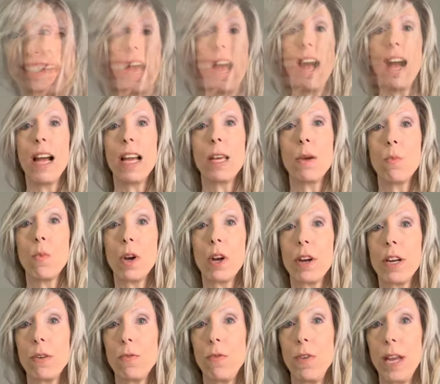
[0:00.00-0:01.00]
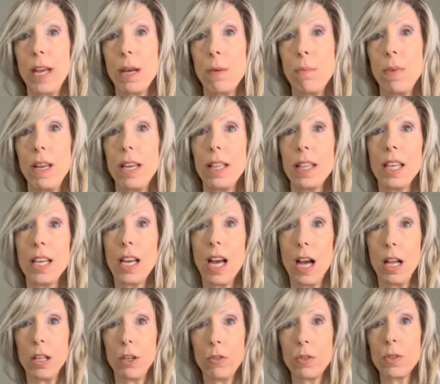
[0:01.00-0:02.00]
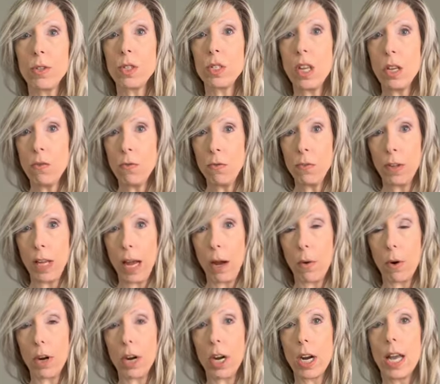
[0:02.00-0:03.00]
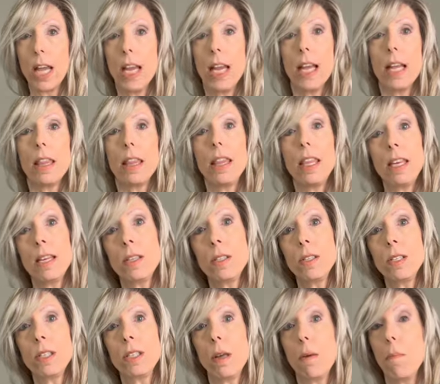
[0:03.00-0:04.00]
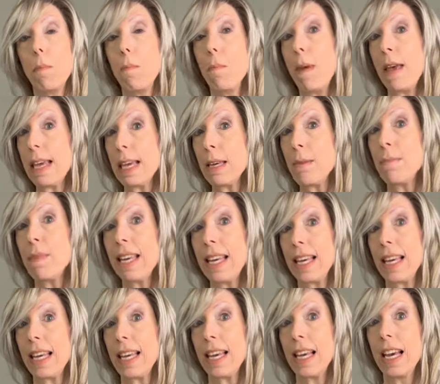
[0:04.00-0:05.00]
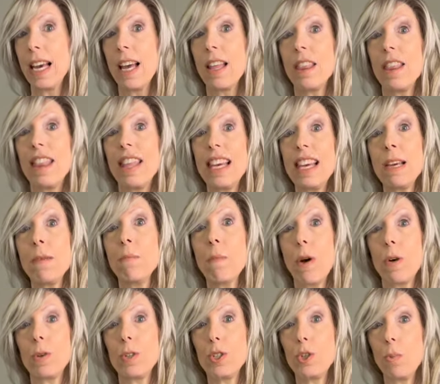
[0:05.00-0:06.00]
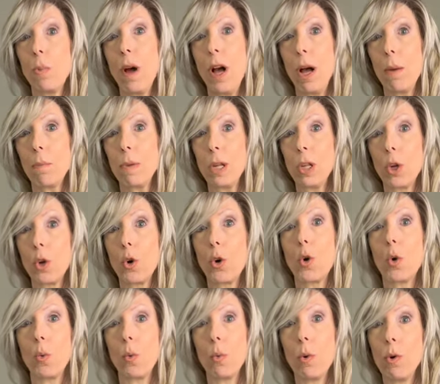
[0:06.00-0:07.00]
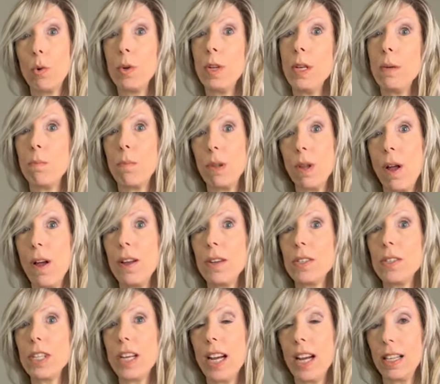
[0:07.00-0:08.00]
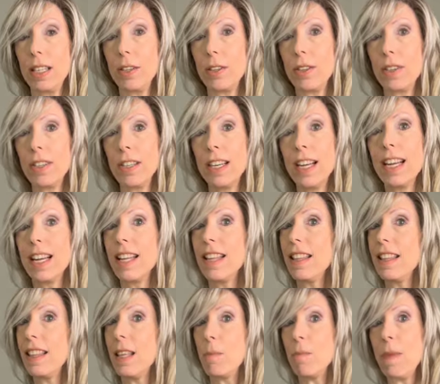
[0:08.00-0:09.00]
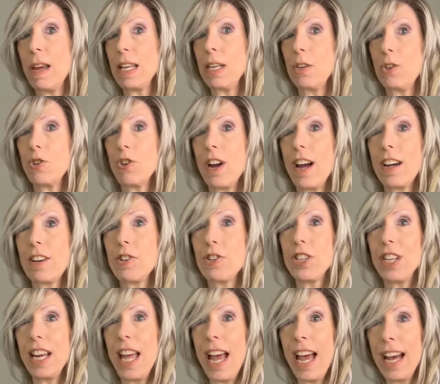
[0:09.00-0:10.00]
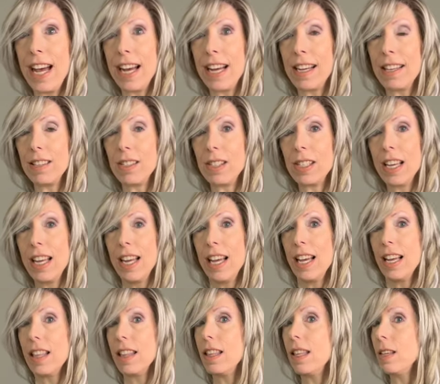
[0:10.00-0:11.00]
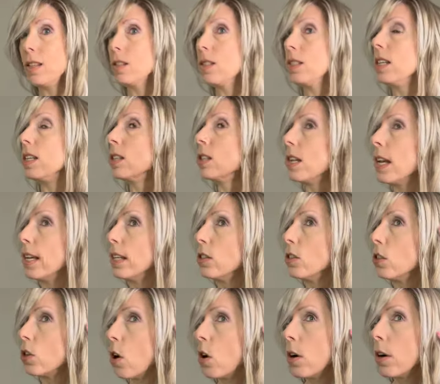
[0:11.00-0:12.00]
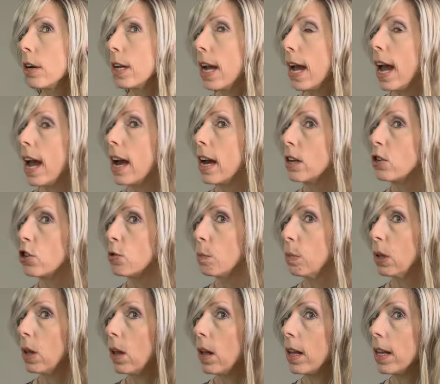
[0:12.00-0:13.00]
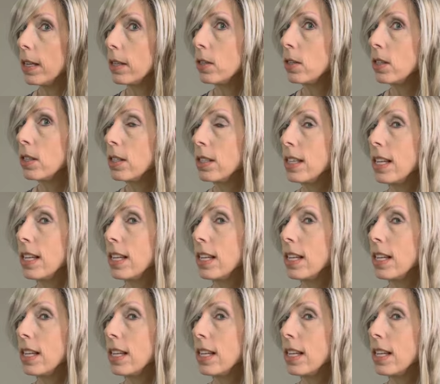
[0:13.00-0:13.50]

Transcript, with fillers: I am wearing Vamp in the color Sunflower. This may be the most popular rooted blonde color that Mane Attraction has. This is a dark ash blonde,